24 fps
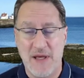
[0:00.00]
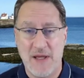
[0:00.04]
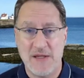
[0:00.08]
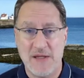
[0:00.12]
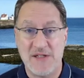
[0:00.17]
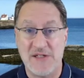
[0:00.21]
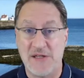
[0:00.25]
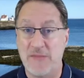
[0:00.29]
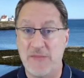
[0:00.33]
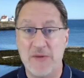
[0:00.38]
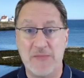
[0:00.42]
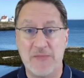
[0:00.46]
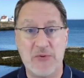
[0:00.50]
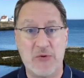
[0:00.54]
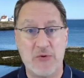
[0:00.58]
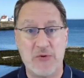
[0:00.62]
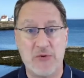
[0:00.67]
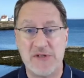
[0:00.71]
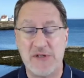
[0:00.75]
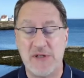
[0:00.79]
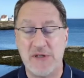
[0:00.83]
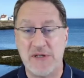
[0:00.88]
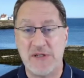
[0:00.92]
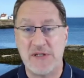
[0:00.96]
Some of the
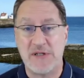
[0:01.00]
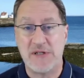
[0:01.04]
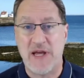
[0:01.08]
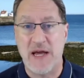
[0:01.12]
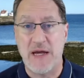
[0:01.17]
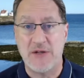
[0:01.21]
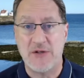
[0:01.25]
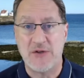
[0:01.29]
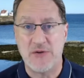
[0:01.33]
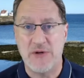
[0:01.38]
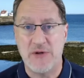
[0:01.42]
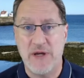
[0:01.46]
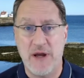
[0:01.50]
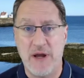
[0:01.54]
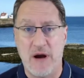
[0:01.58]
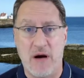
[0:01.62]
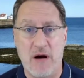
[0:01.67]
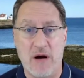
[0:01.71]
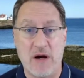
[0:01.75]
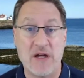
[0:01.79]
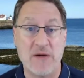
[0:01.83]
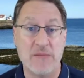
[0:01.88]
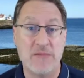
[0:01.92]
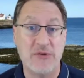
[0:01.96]
pools in this country
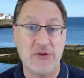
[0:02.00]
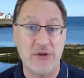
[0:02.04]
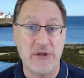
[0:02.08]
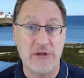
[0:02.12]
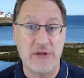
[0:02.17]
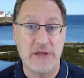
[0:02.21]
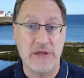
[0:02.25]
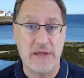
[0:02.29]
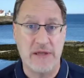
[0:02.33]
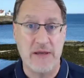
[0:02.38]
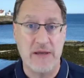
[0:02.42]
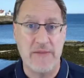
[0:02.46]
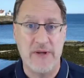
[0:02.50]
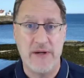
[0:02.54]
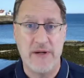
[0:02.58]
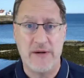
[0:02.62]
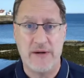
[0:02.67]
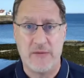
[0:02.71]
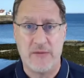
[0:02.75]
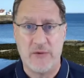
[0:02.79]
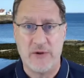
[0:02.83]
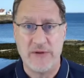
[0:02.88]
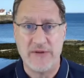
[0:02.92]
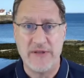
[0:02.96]
are completely limited
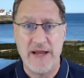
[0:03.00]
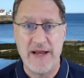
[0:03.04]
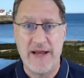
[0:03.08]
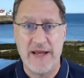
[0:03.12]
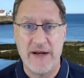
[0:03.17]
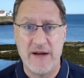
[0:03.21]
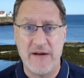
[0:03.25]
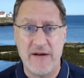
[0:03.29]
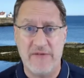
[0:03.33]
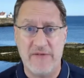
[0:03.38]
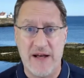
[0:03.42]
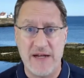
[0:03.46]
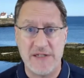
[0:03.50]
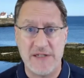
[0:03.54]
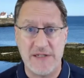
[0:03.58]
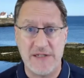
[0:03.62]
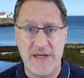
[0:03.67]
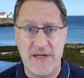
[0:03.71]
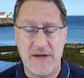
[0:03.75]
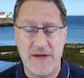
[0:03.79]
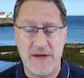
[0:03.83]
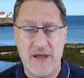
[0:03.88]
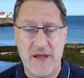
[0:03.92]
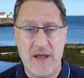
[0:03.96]
on what they can invest
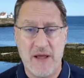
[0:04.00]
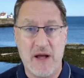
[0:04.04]
in.